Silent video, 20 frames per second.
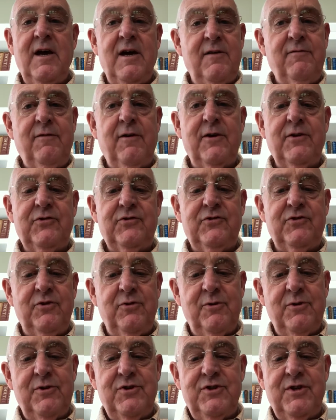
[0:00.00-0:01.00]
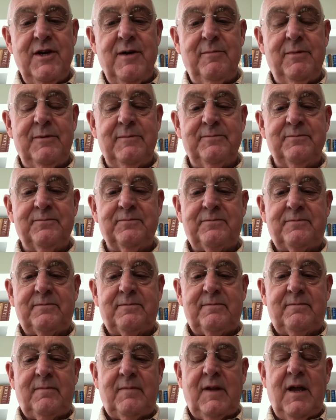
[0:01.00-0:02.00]
First, stewardship.
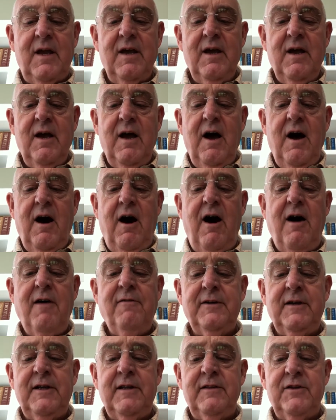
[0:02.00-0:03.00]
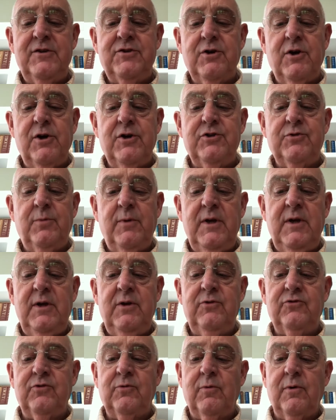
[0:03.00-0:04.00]
Often in the church, we
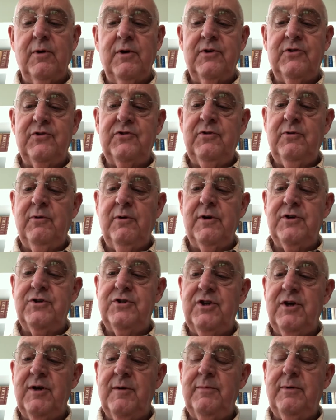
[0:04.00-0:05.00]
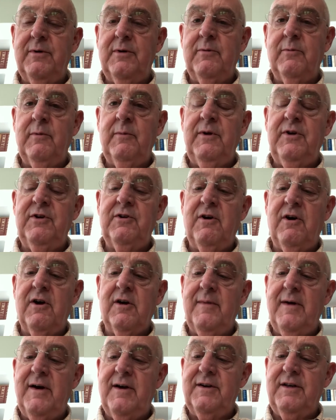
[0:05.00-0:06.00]
use the word stewardship when we talk
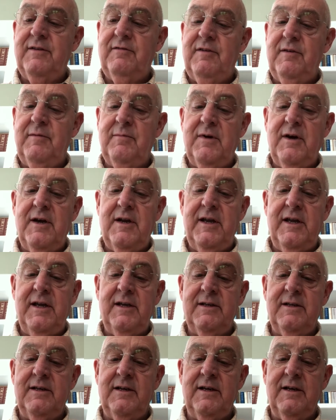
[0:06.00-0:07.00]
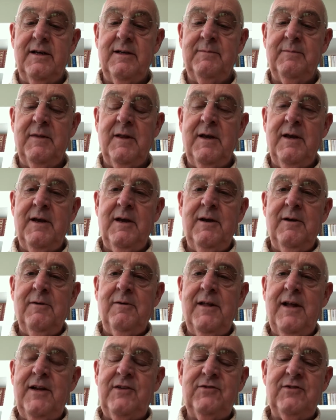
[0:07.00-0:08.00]
about giving money.
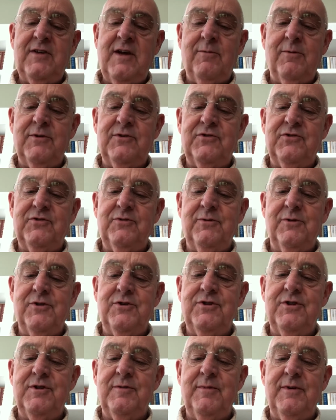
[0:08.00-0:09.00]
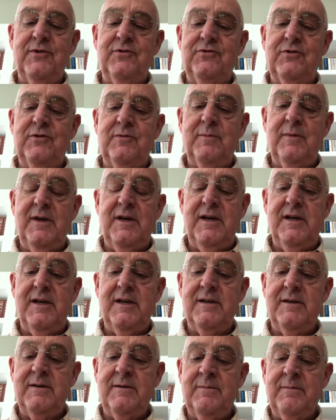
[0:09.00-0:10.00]
Well, that's not what stewardship is to me.
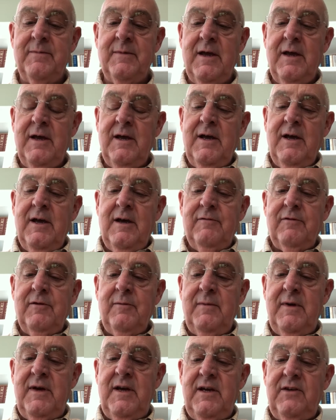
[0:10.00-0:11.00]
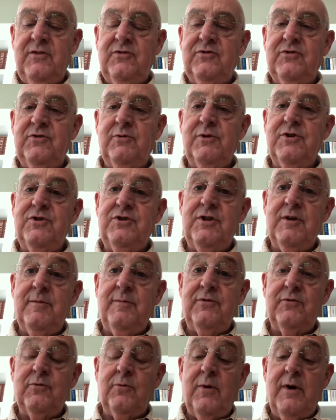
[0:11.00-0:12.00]
For me, stewardship
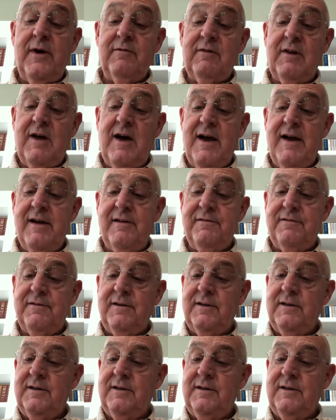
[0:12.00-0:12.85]
is a way of life.